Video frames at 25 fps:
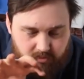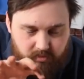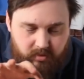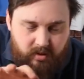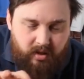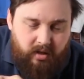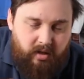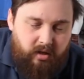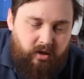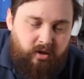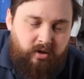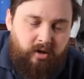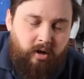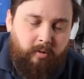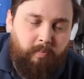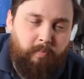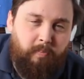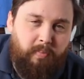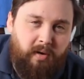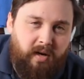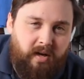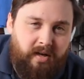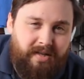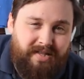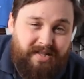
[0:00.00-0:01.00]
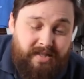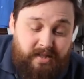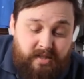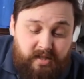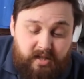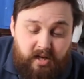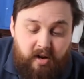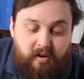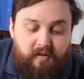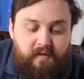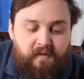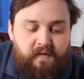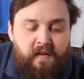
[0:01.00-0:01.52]
so that you don't blind
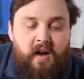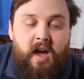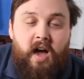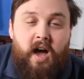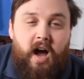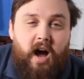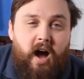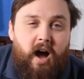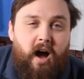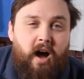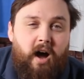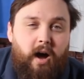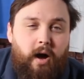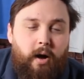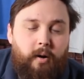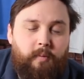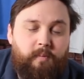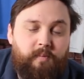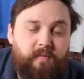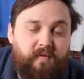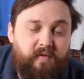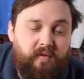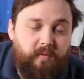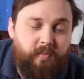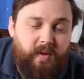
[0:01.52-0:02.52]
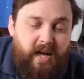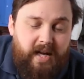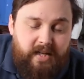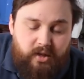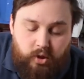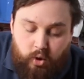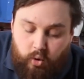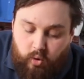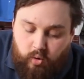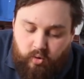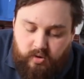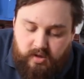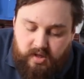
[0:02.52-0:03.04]
yourself from that
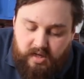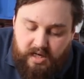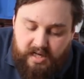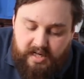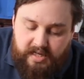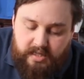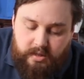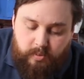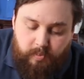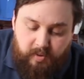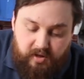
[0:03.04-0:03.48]
torch light,